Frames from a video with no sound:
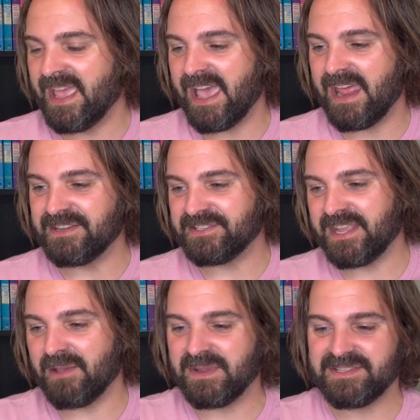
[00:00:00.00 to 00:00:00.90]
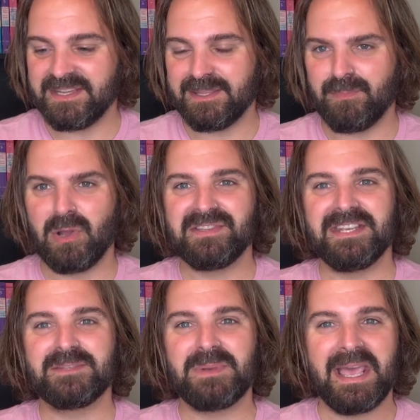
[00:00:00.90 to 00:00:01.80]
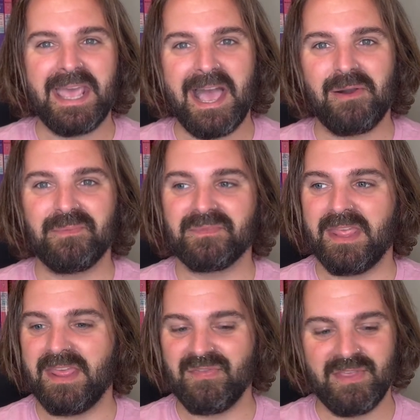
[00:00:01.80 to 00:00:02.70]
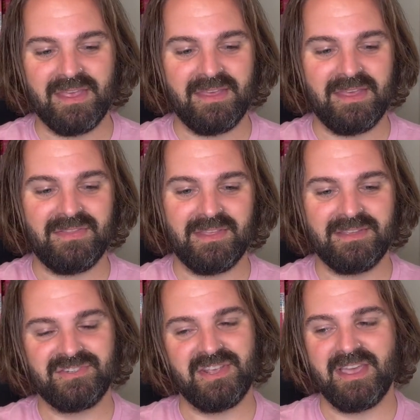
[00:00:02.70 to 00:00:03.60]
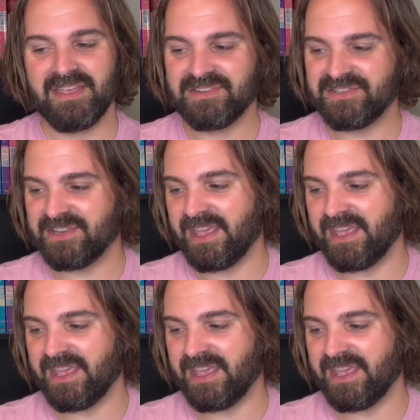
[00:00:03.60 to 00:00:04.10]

And yeah, we see the politics play out in the church.